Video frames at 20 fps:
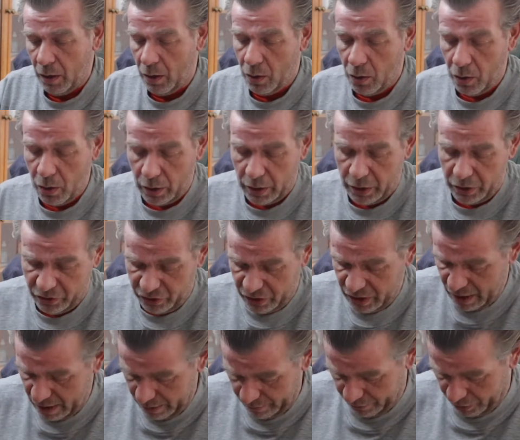Oh, this
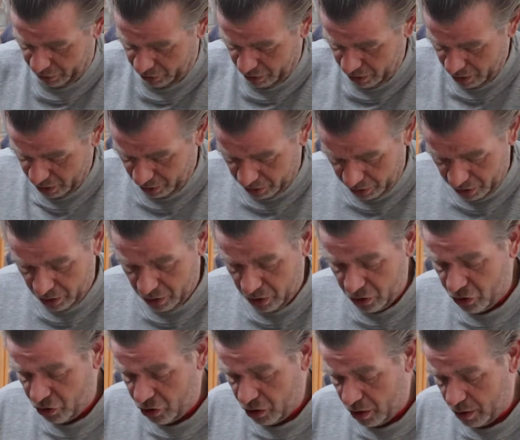knife is not the
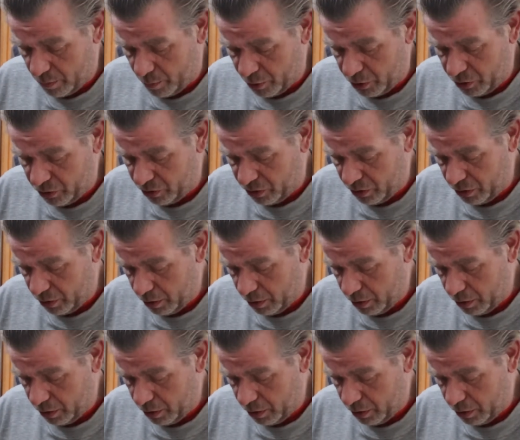sharpest,